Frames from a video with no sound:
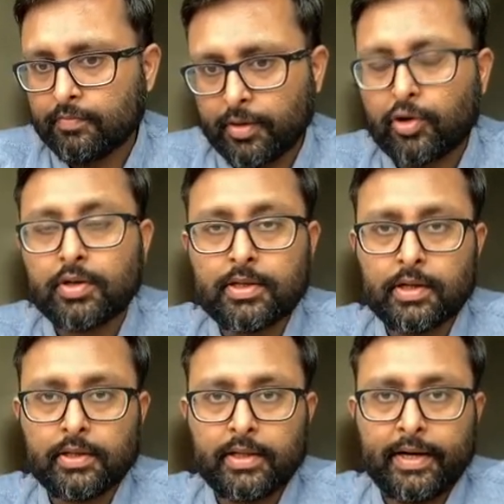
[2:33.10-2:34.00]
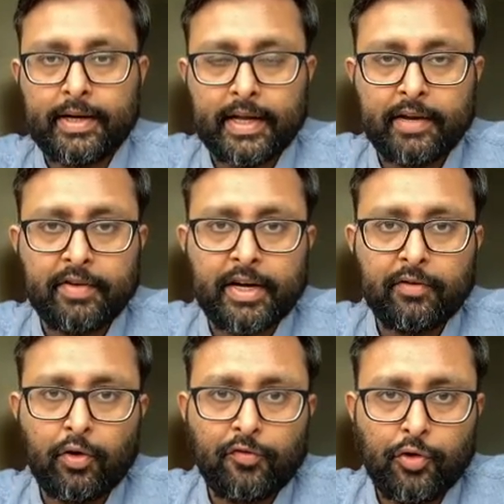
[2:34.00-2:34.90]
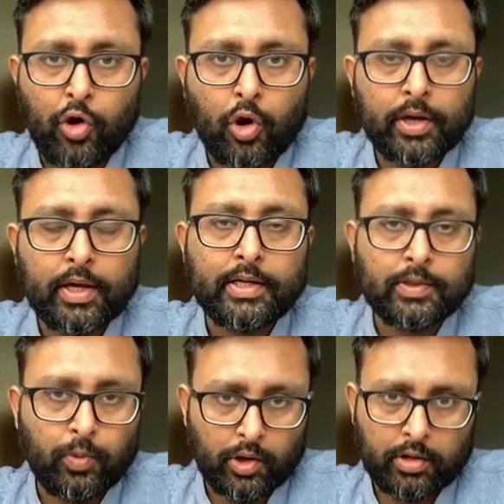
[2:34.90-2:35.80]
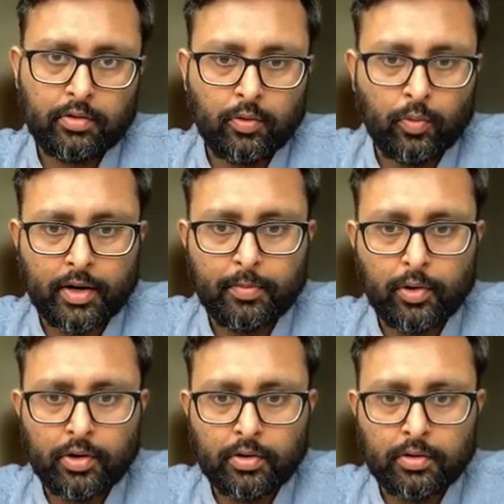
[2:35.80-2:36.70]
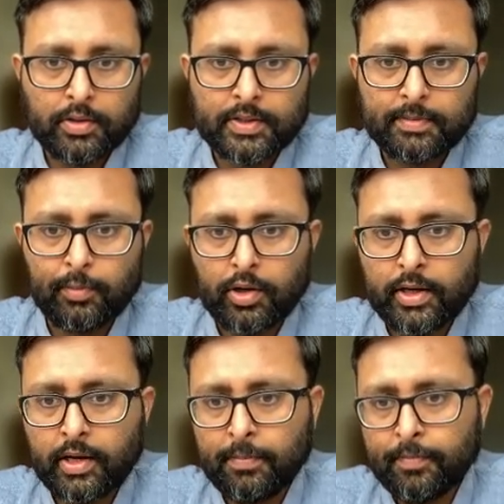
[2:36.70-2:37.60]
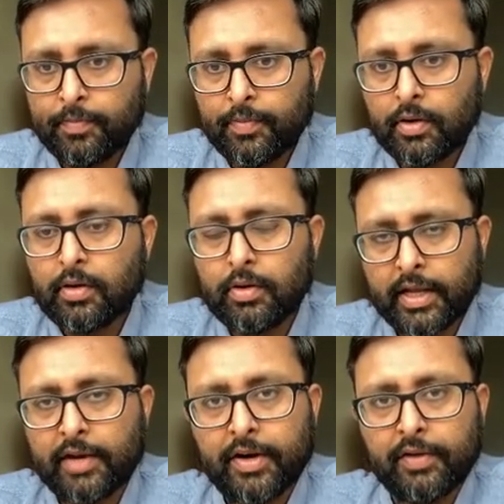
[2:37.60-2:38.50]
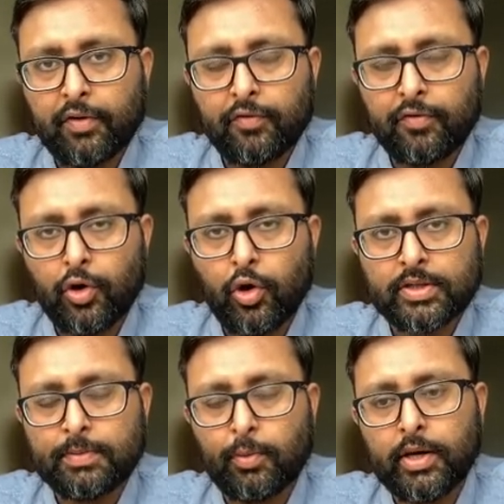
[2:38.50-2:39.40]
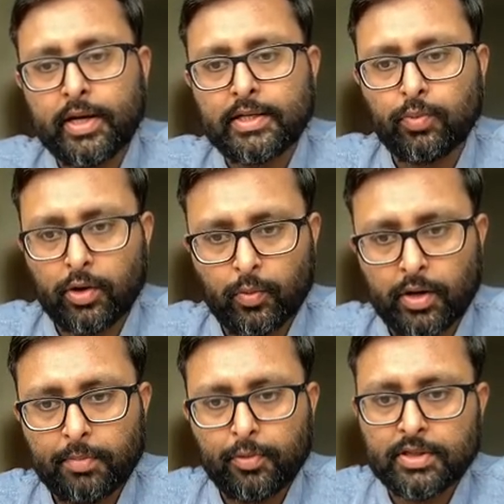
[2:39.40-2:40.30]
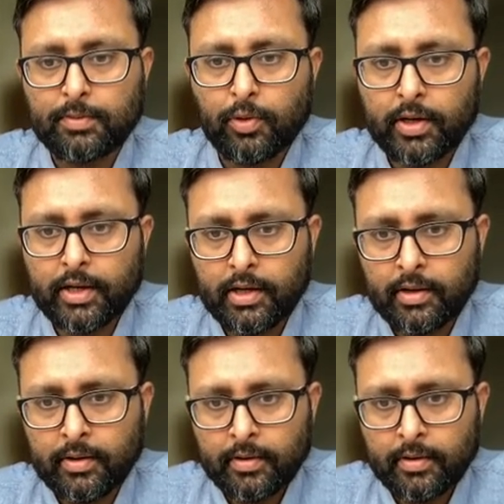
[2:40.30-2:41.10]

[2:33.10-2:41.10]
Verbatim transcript: because the derivative of log k is what? 1 upon small k. Derivative of log small k is what? 1 upon small k.